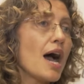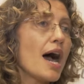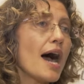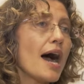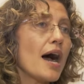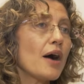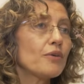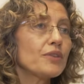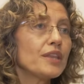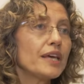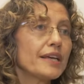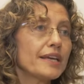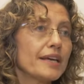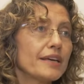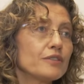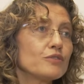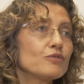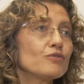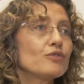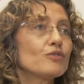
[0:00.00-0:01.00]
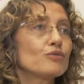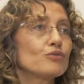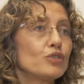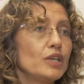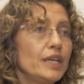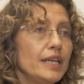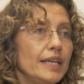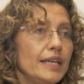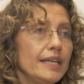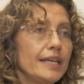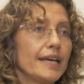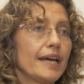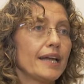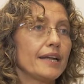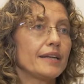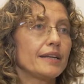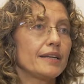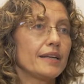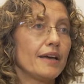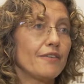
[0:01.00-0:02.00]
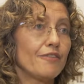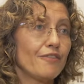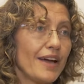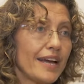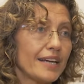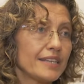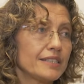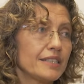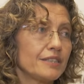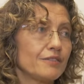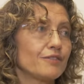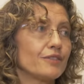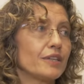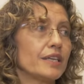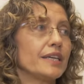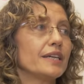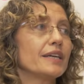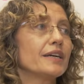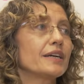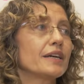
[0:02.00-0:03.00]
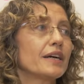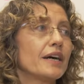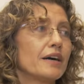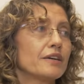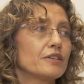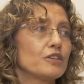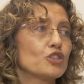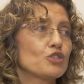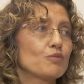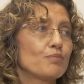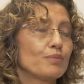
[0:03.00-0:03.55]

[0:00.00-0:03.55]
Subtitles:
How they can really and effectively encourage